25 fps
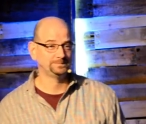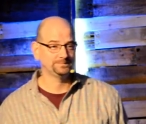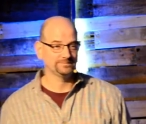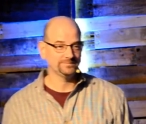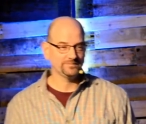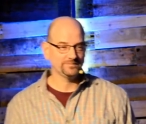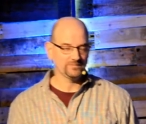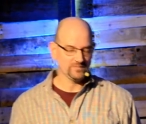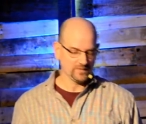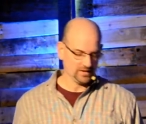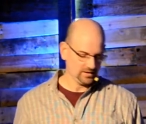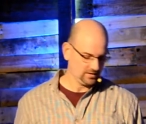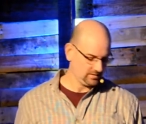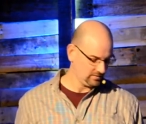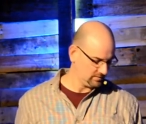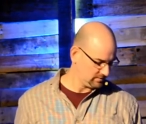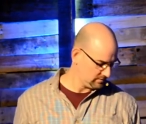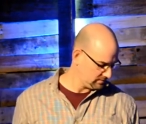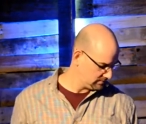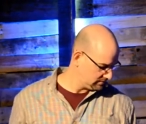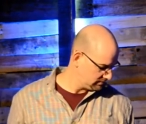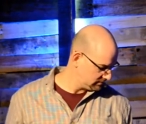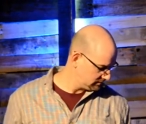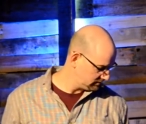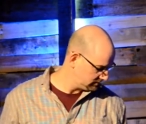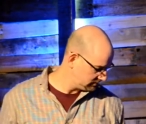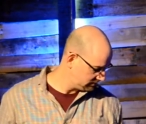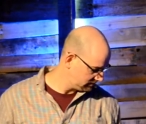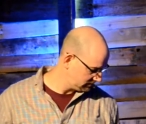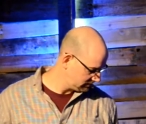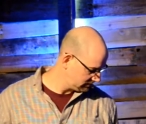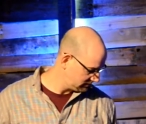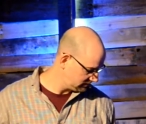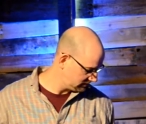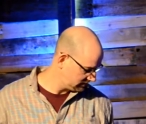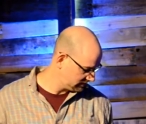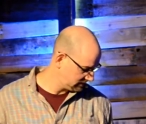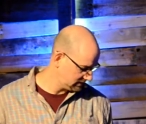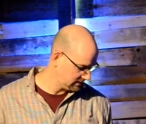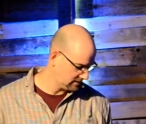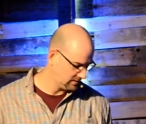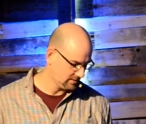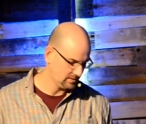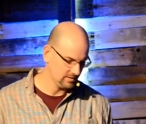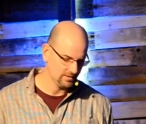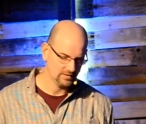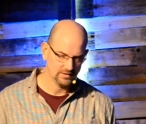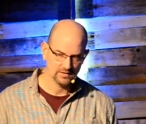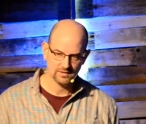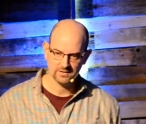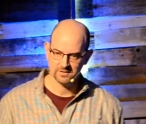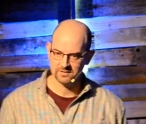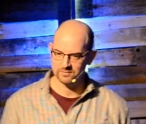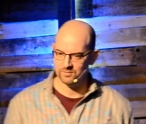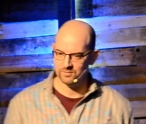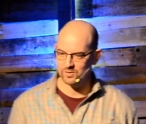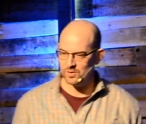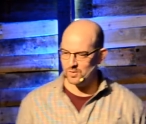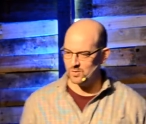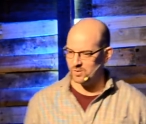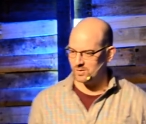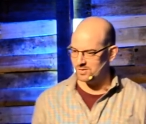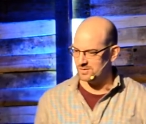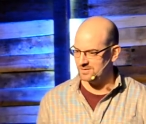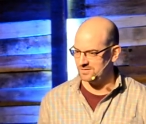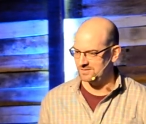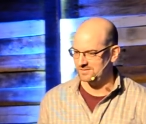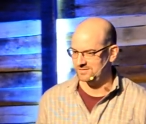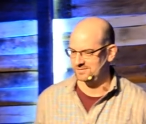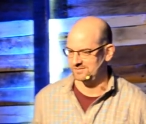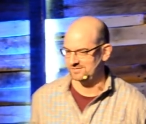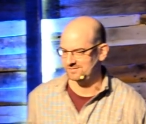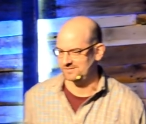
No one is speaking in this clip.